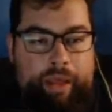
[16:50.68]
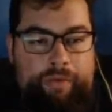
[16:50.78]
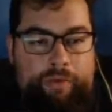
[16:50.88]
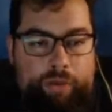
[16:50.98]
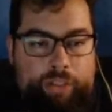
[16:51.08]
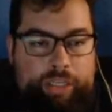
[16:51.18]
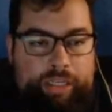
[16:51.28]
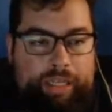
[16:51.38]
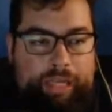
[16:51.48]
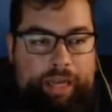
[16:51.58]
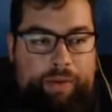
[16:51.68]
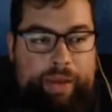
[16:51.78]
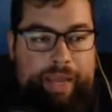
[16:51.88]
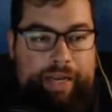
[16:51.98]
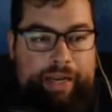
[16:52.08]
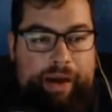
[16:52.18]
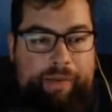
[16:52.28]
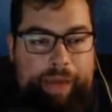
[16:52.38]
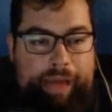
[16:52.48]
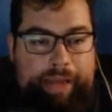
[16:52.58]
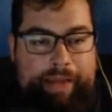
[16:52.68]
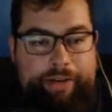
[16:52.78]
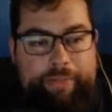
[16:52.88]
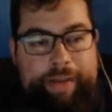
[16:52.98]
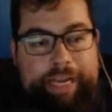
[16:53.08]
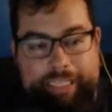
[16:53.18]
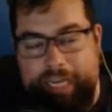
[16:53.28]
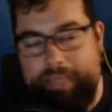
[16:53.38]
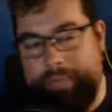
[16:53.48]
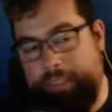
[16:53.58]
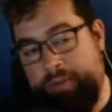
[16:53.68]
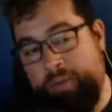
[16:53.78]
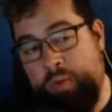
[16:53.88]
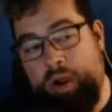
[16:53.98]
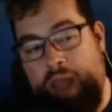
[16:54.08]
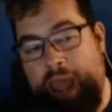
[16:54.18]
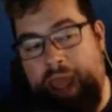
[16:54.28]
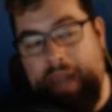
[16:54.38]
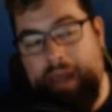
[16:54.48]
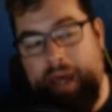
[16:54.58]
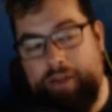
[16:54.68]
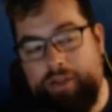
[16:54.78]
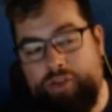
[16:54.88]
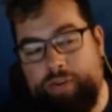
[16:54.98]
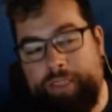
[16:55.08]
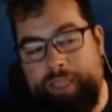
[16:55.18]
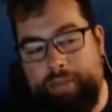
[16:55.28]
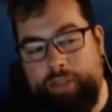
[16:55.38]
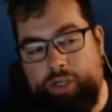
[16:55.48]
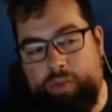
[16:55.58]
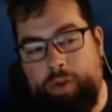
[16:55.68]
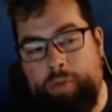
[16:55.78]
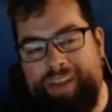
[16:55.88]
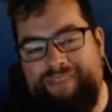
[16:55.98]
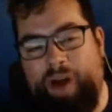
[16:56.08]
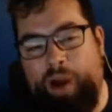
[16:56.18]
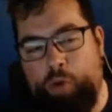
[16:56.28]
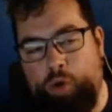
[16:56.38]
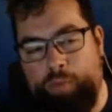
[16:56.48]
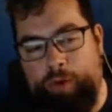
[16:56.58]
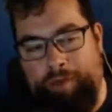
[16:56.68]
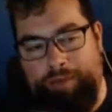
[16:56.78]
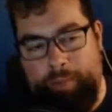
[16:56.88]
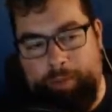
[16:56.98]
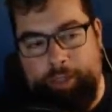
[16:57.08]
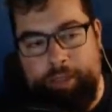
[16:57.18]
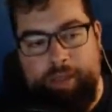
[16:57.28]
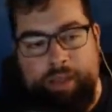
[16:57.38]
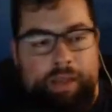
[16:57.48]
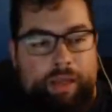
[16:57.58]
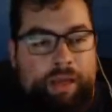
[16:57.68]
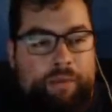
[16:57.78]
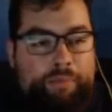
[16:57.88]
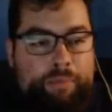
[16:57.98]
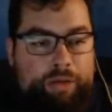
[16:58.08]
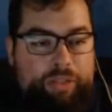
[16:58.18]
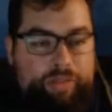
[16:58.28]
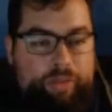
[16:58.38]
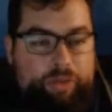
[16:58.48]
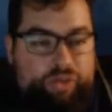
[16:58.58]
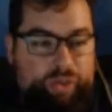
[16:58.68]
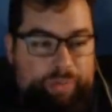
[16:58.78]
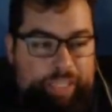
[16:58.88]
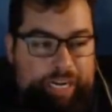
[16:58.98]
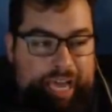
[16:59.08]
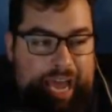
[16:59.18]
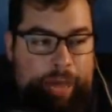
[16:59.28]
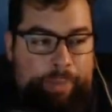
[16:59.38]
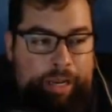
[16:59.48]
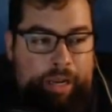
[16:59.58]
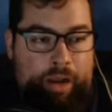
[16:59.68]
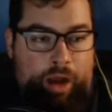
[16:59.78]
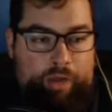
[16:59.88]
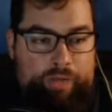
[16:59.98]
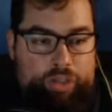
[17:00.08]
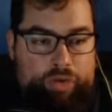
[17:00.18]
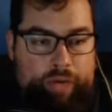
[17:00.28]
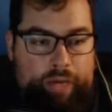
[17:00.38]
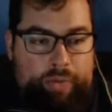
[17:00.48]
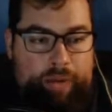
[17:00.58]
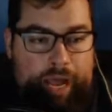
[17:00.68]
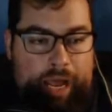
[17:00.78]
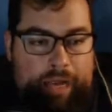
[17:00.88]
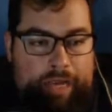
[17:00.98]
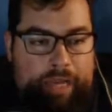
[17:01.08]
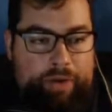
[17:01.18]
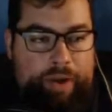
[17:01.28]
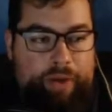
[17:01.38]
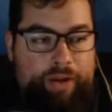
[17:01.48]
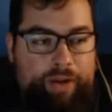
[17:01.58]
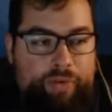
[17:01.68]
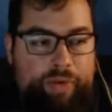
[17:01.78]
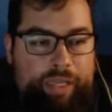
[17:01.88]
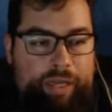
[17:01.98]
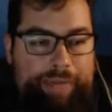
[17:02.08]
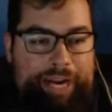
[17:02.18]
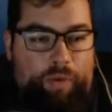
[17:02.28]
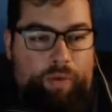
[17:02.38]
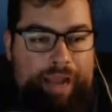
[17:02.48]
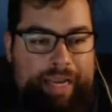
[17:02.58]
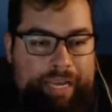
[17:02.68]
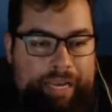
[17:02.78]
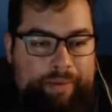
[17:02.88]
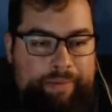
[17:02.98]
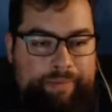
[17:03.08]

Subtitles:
Fortunately, we can come back here as many times as we want, and other trips, I'm sure, will be far more profitable. Most of those trips are going to happen off-screen when I get around to doing a little bit of grinding.